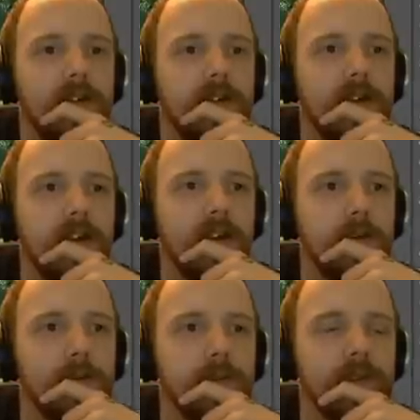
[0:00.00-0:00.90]

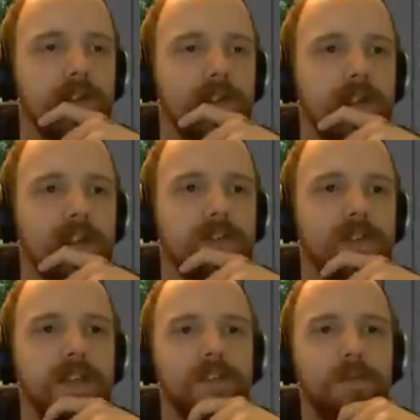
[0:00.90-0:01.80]
Um, the, it's
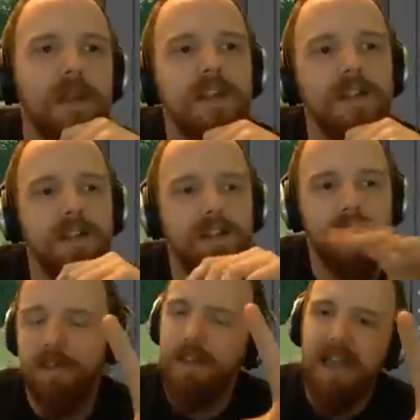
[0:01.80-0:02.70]
it's mainly
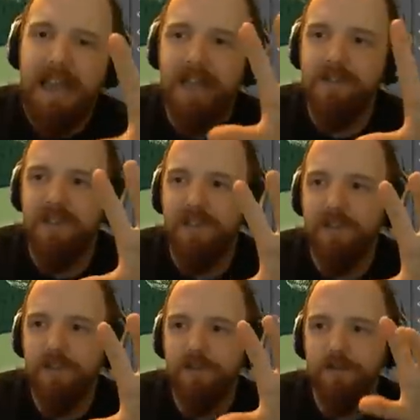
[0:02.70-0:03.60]
it gets
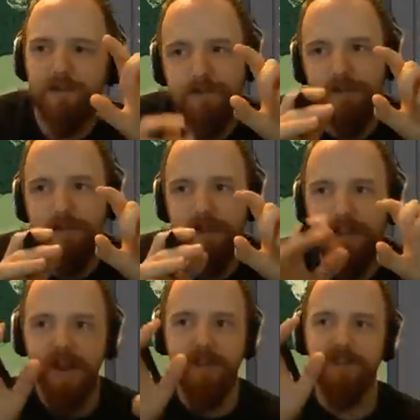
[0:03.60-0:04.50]
its
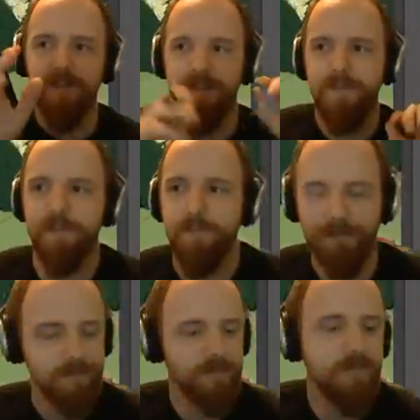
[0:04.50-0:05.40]
niceness
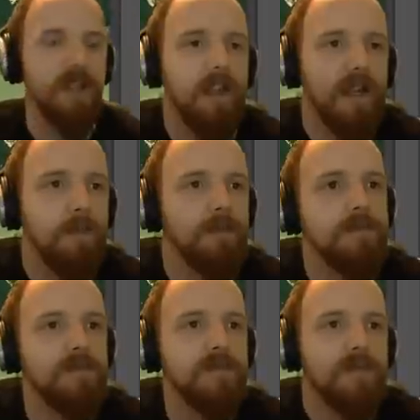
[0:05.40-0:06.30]
um,
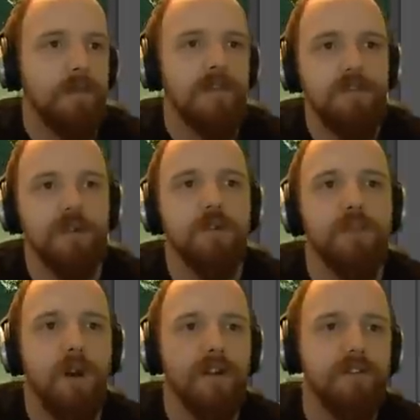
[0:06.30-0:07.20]
from the dual
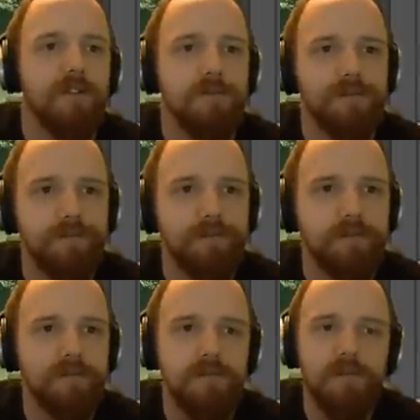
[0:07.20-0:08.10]
brush
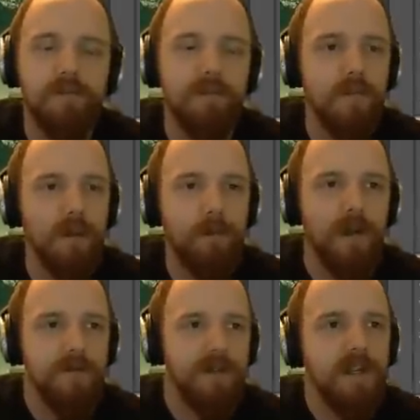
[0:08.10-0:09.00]

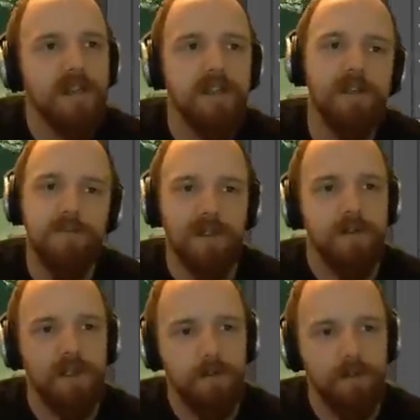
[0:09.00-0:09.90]
part of it, and then you figure
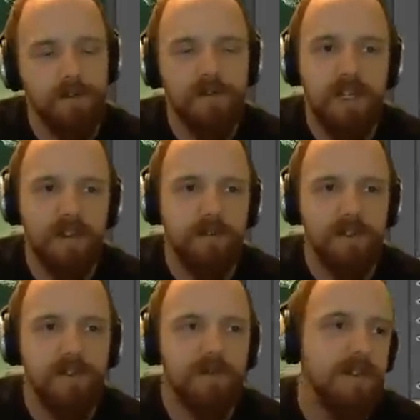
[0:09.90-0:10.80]
out all the scattering
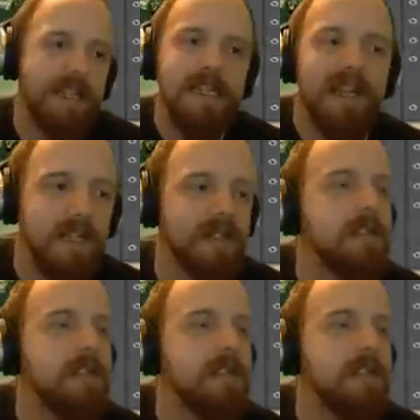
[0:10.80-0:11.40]
and stuff like that.